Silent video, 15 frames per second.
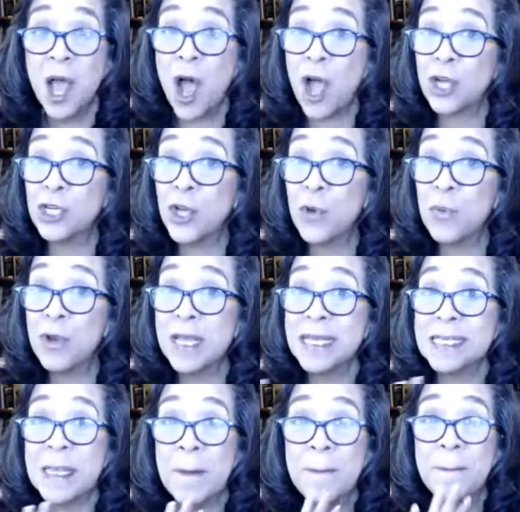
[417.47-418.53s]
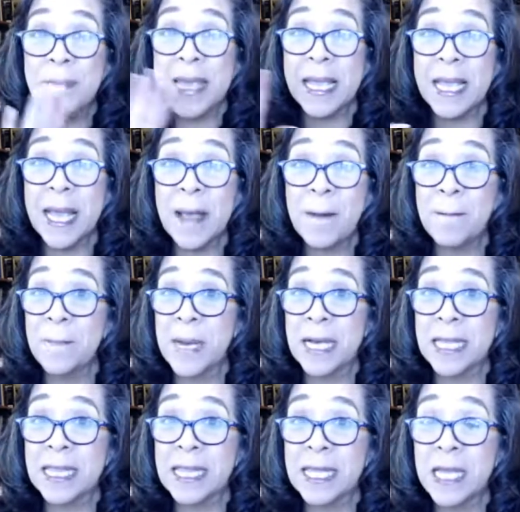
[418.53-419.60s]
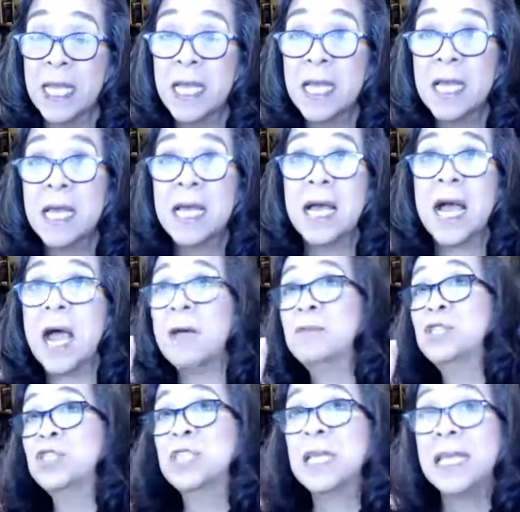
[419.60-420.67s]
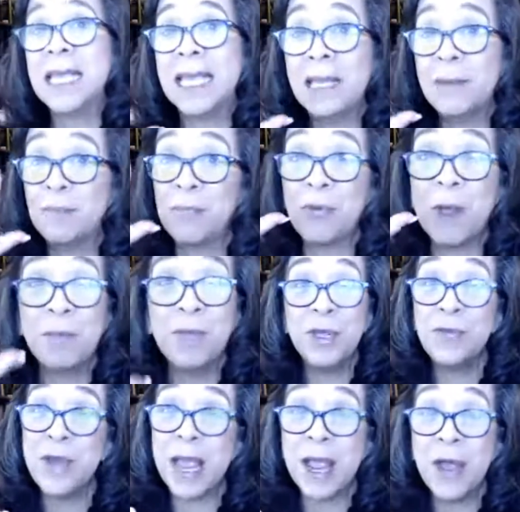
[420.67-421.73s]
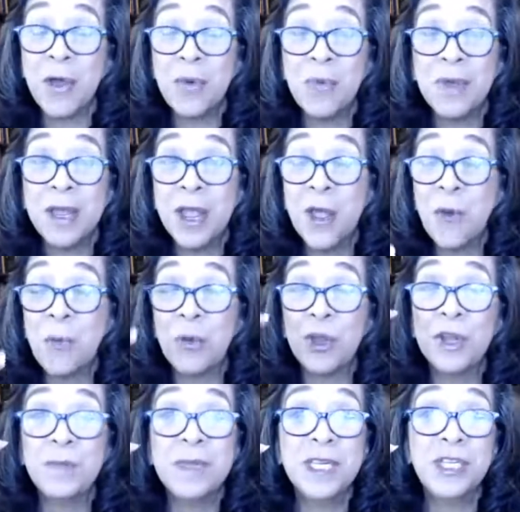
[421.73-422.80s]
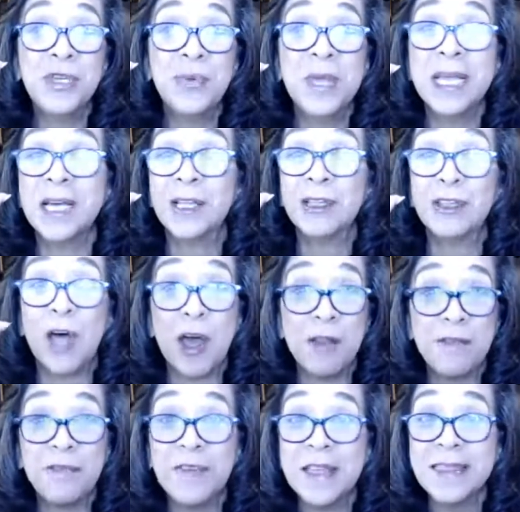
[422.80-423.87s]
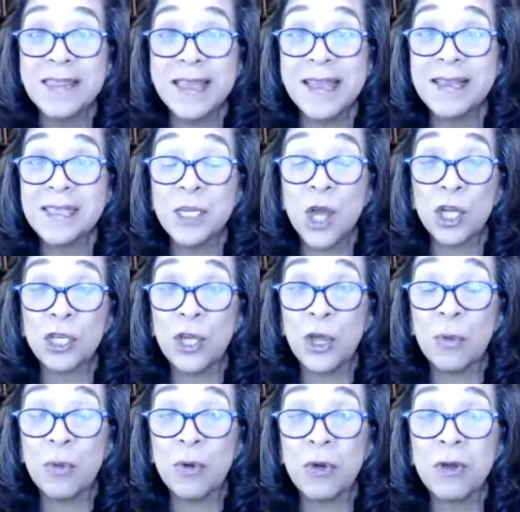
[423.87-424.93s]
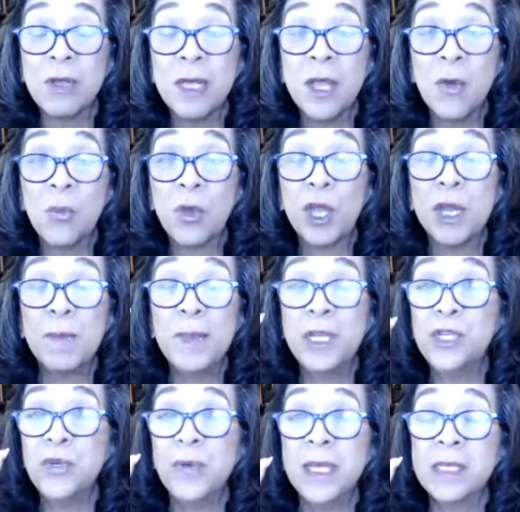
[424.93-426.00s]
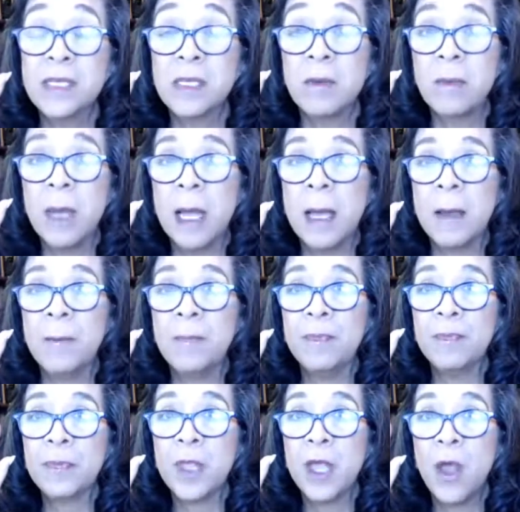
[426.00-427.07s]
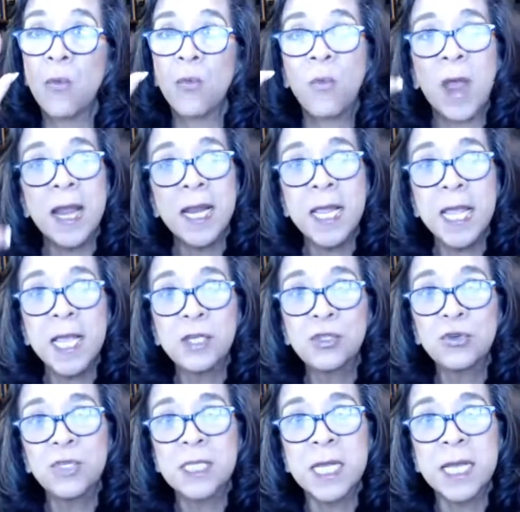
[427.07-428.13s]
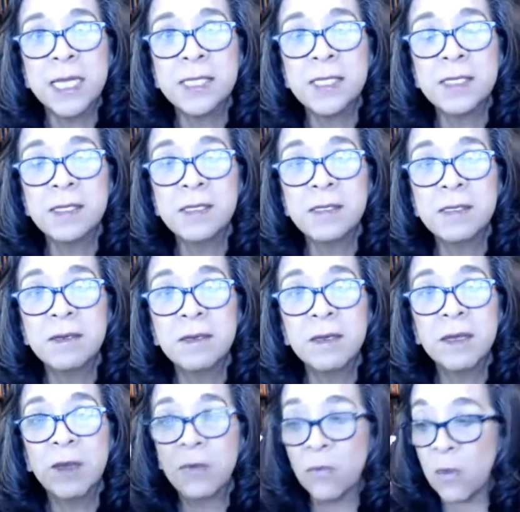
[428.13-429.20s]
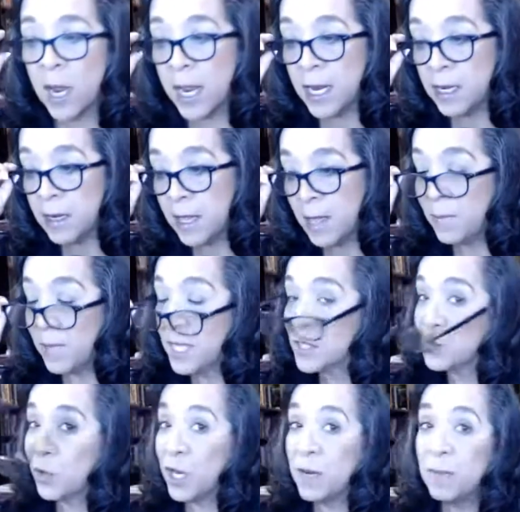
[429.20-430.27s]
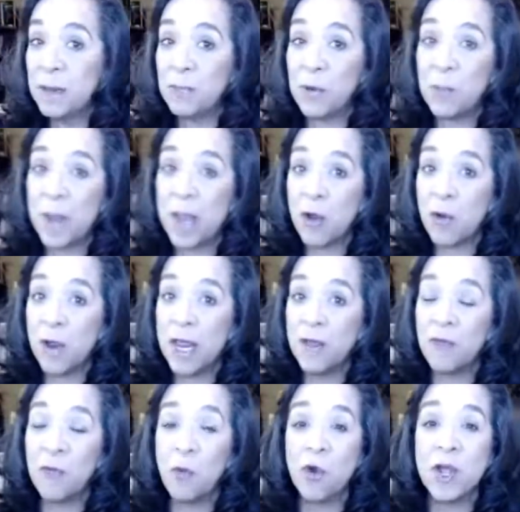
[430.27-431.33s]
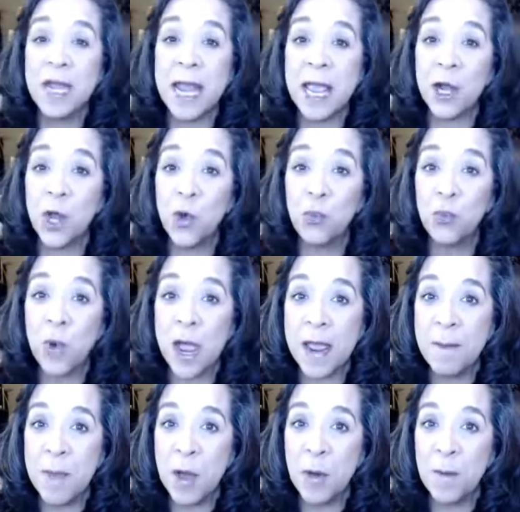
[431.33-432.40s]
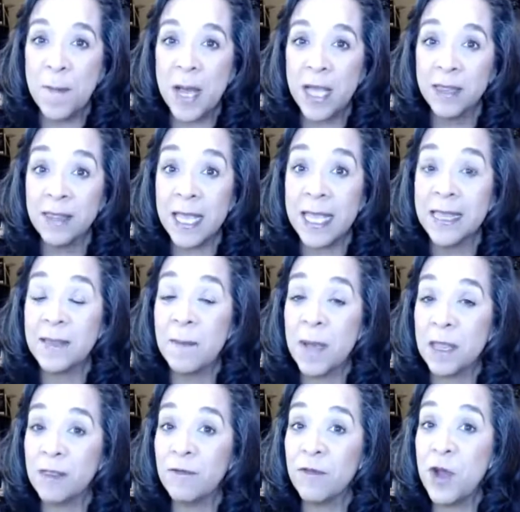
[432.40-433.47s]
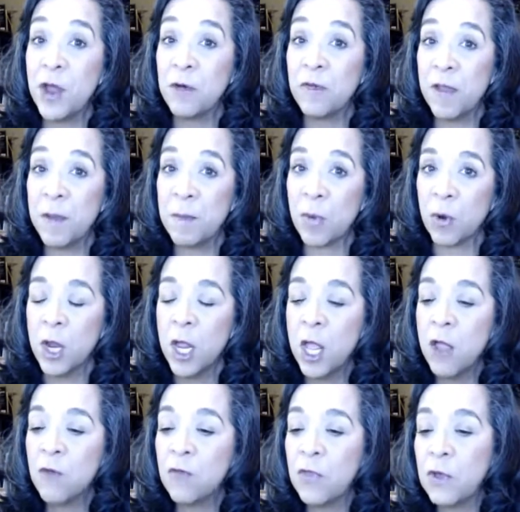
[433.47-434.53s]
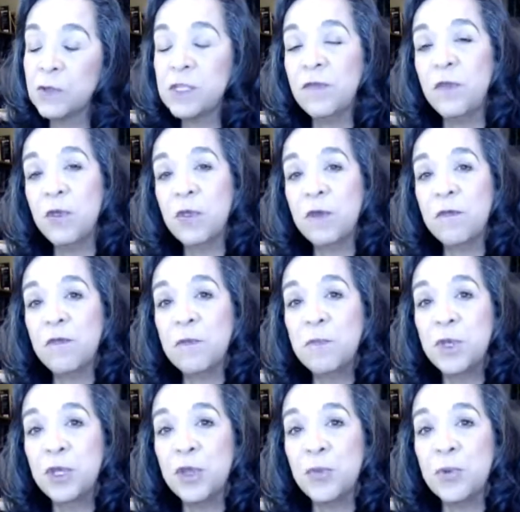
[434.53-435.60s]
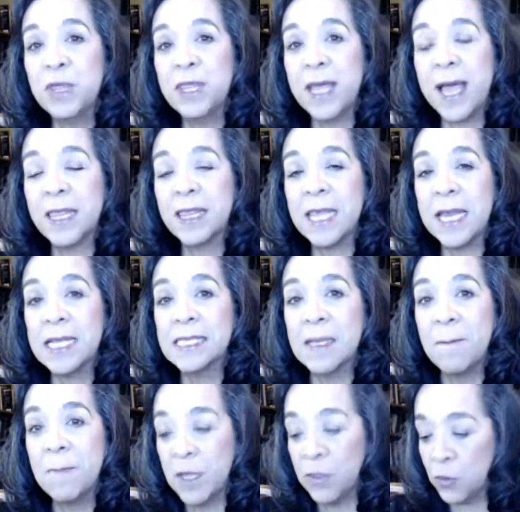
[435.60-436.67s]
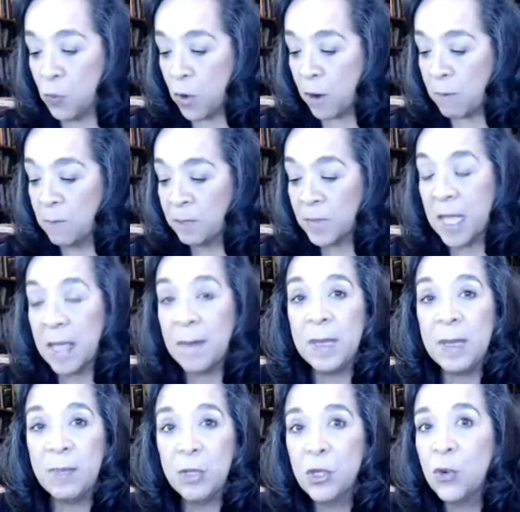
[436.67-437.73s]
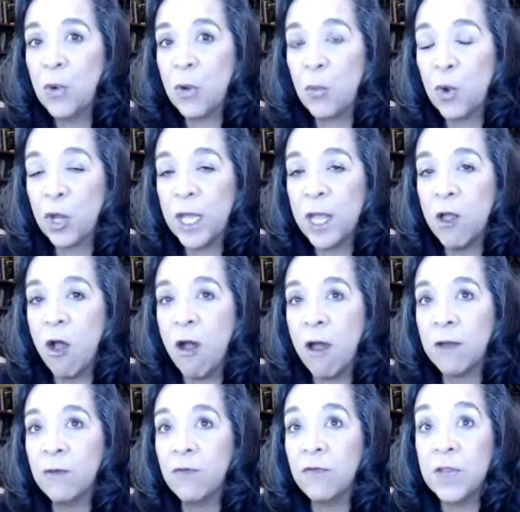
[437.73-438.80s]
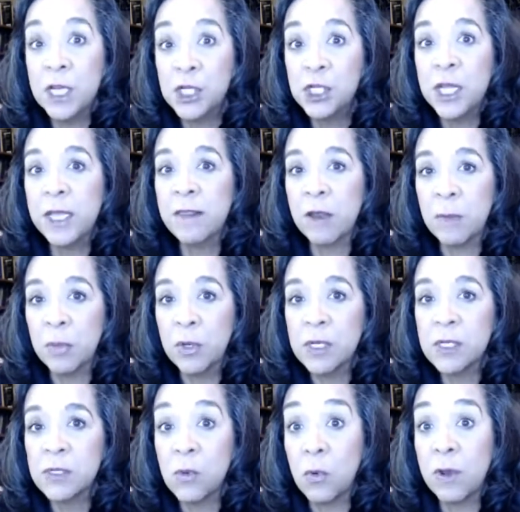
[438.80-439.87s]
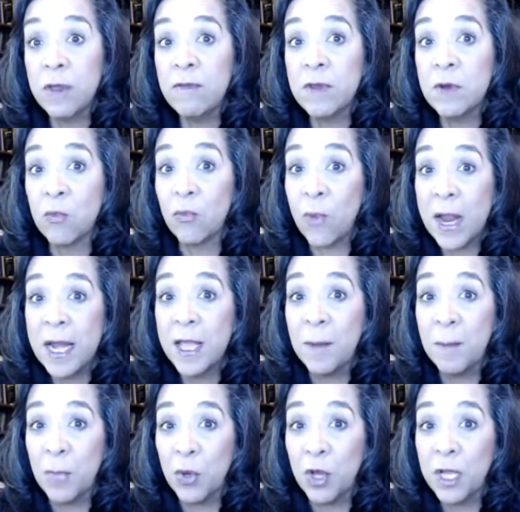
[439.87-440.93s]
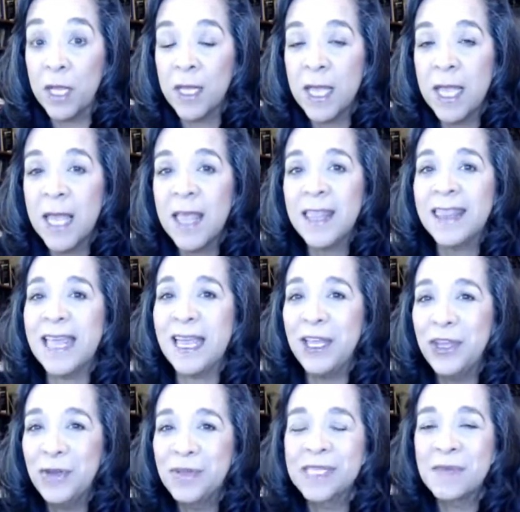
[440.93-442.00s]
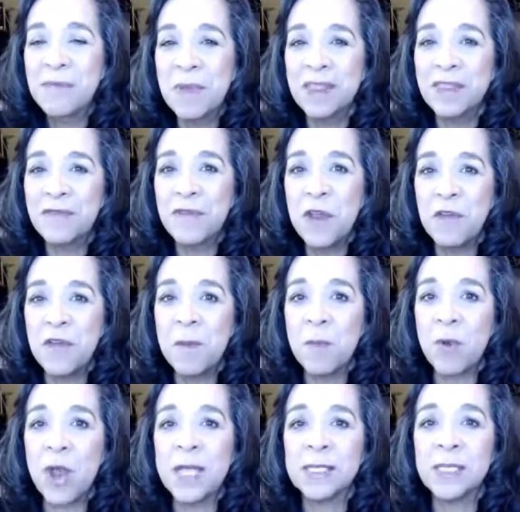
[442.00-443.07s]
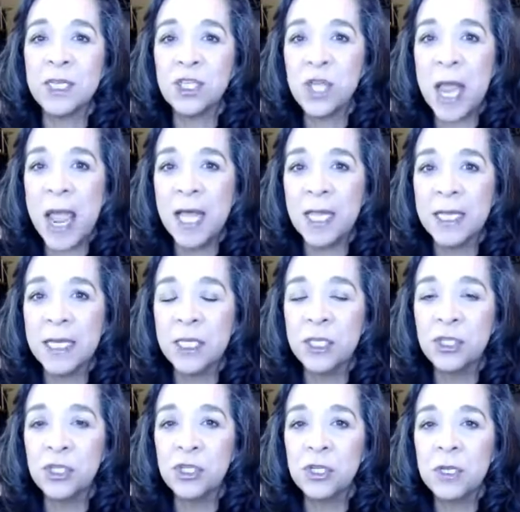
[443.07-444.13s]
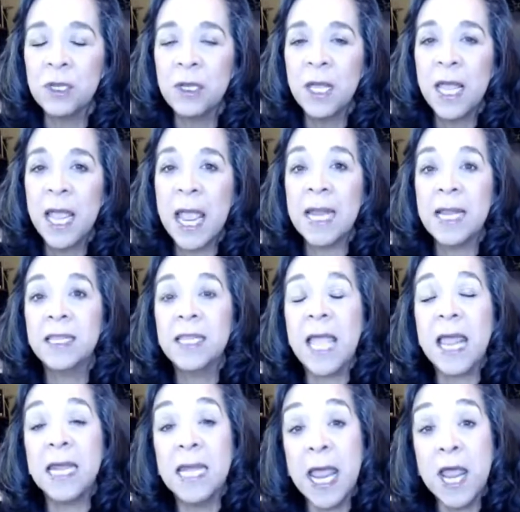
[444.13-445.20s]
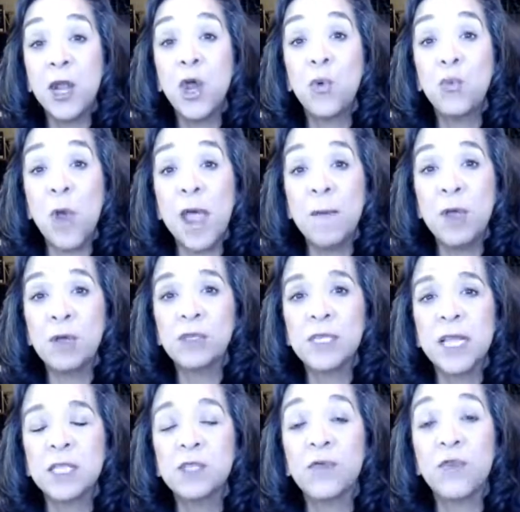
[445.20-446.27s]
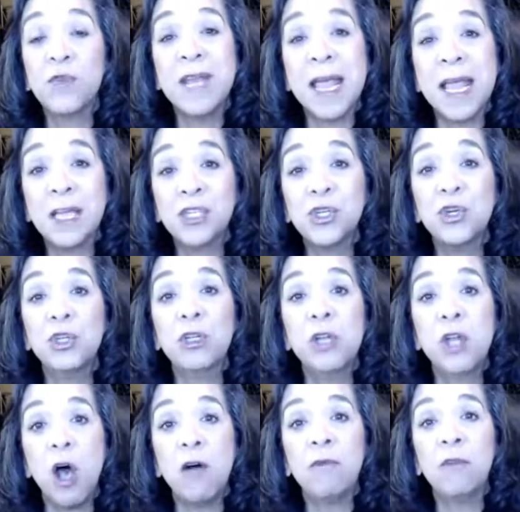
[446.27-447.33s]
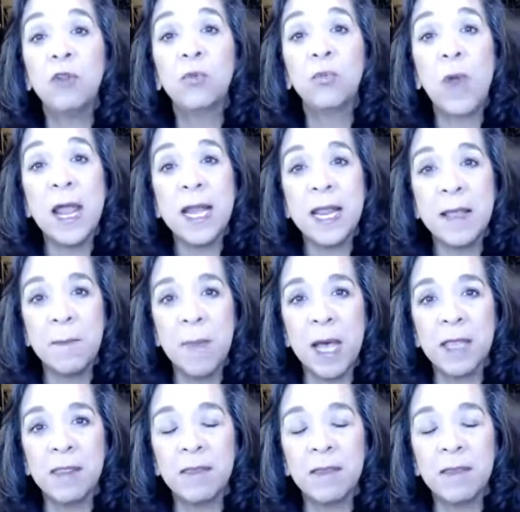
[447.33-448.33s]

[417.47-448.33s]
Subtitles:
October is a big month. I'm just gonna prep now. We're gonna be doing a lot of fun things in October. We're gonna be doing some writing exercises, right? Because we're gonna be preparing for NaNoWriMo month in the month of November. For those of you that are familiar with that, that is a month where people who are working on finishing their books or even writing a book, they use the month of November as a challenge, and NaNoWriMo stands for National Novel Writing Month.